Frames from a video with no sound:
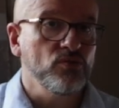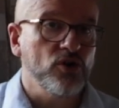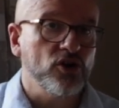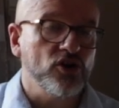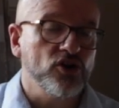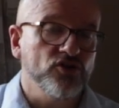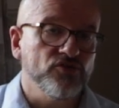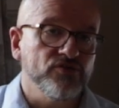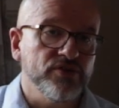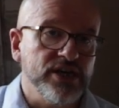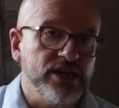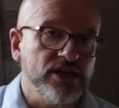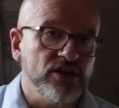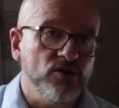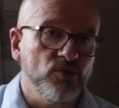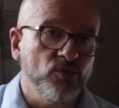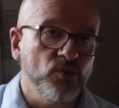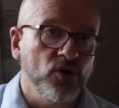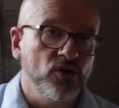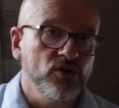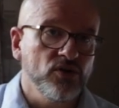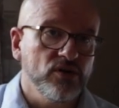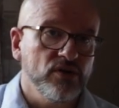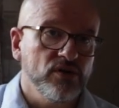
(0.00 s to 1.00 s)
what career you
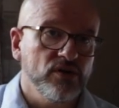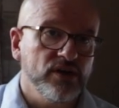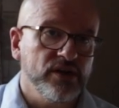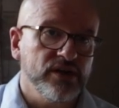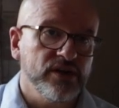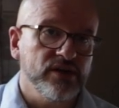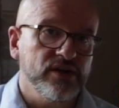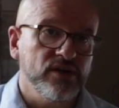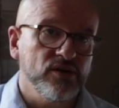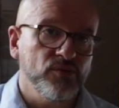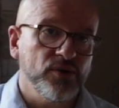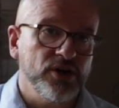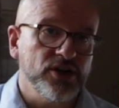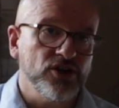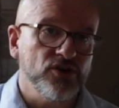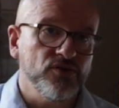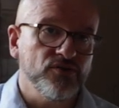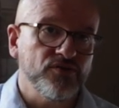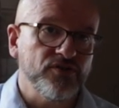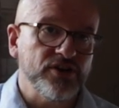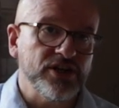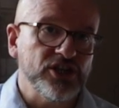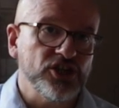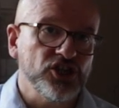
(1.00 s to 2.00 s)
want uh, when you
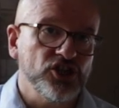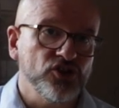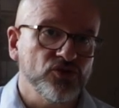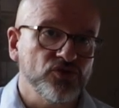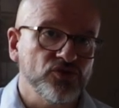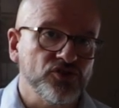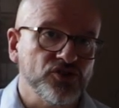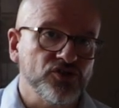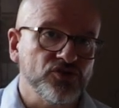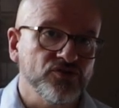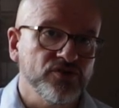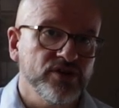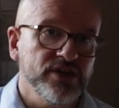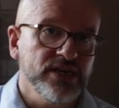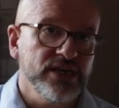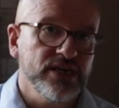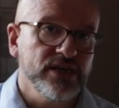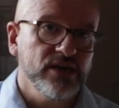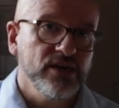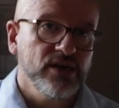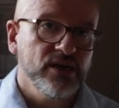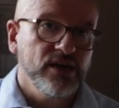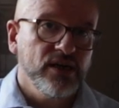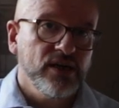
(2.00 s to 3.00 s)
finish your
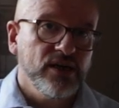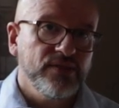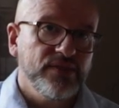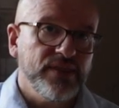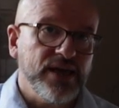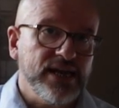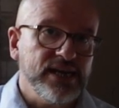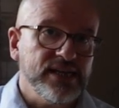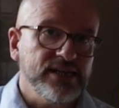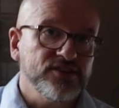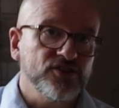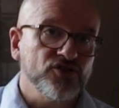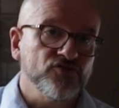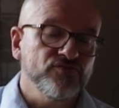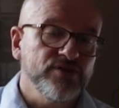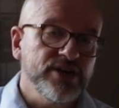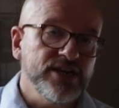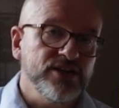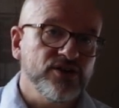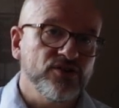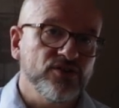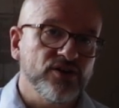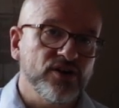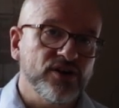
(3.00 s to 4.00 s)
degree, then it's a
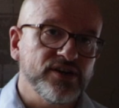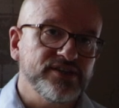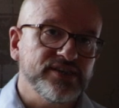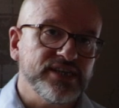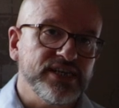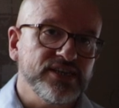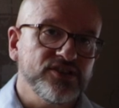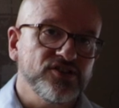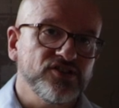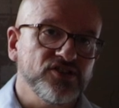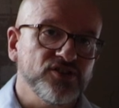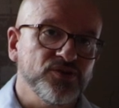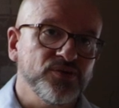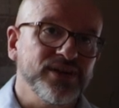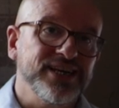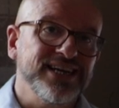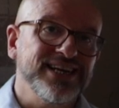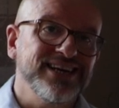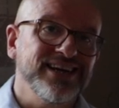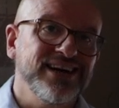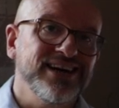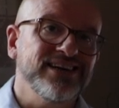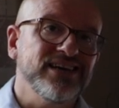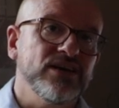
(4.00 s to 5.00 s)
really good idea to do a
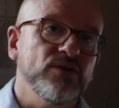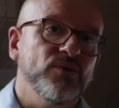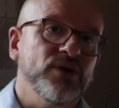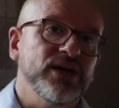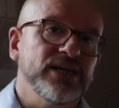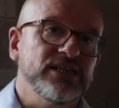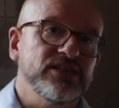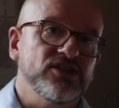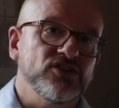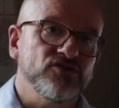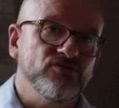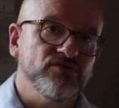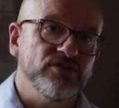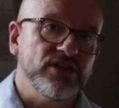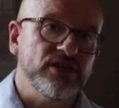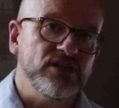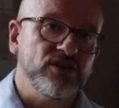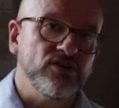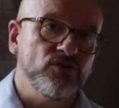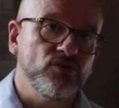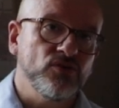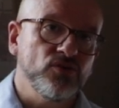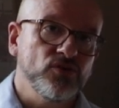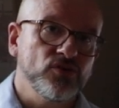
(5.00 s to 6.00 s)
gateway degree
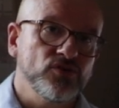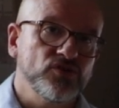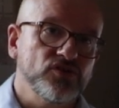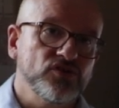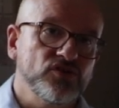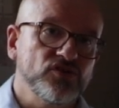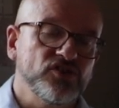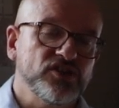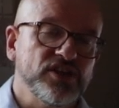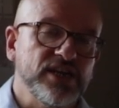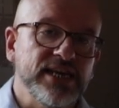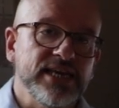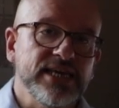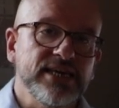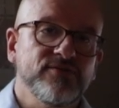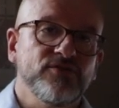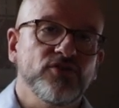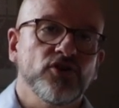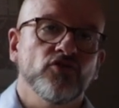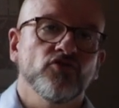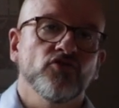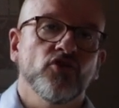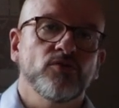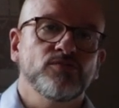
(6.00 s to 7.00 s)
course to leave
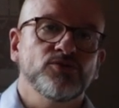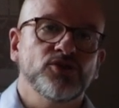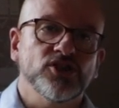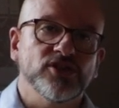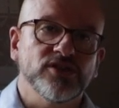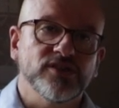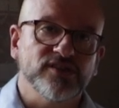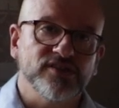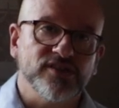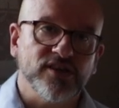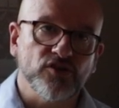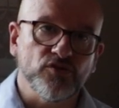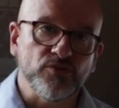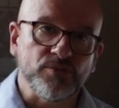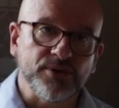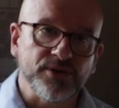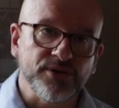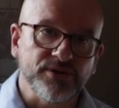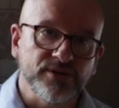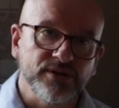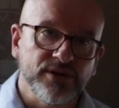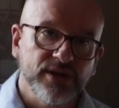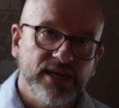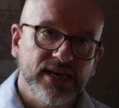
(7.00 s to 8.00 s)
your options
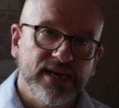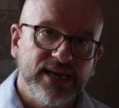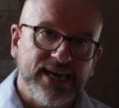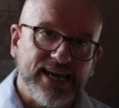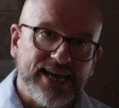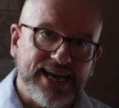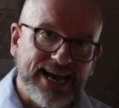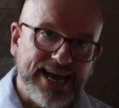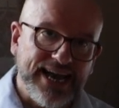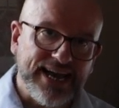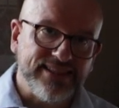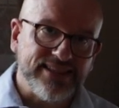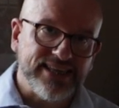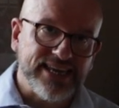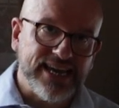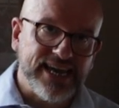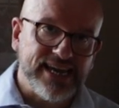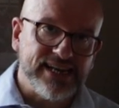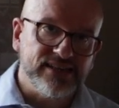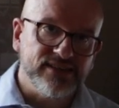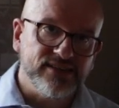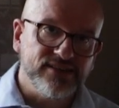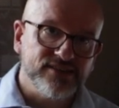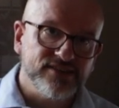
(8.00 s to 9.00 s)
open at the
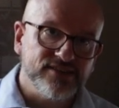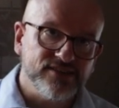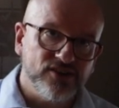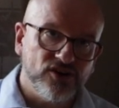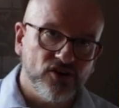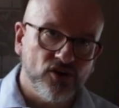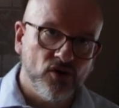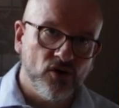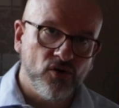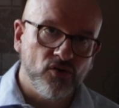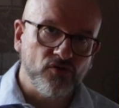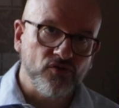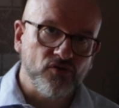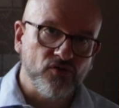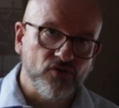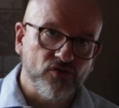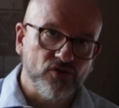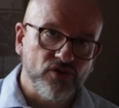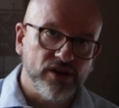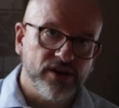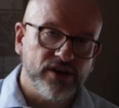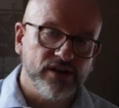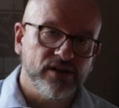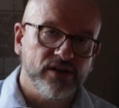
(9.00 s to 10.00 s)
end of
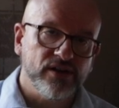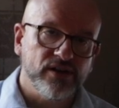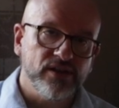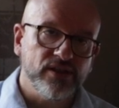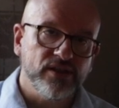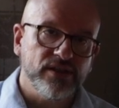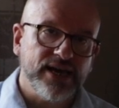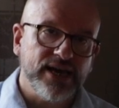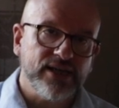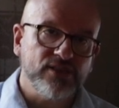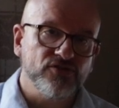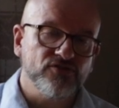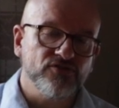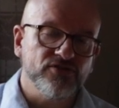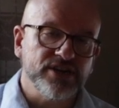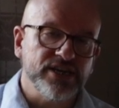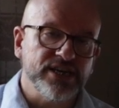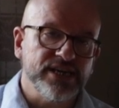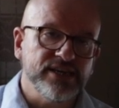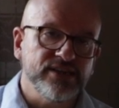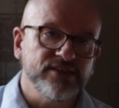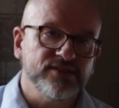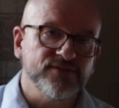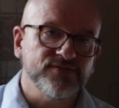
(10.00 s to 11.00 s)
uh, that three
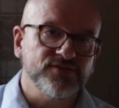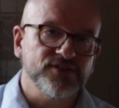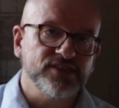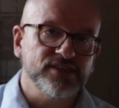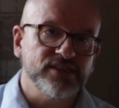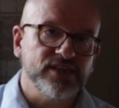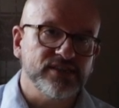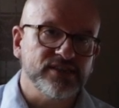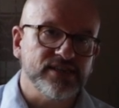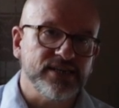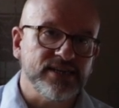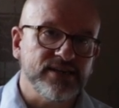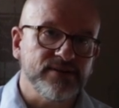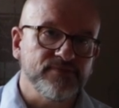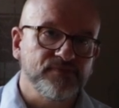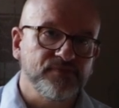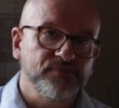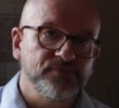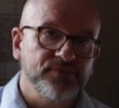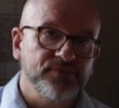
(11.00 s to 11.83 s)
years of study.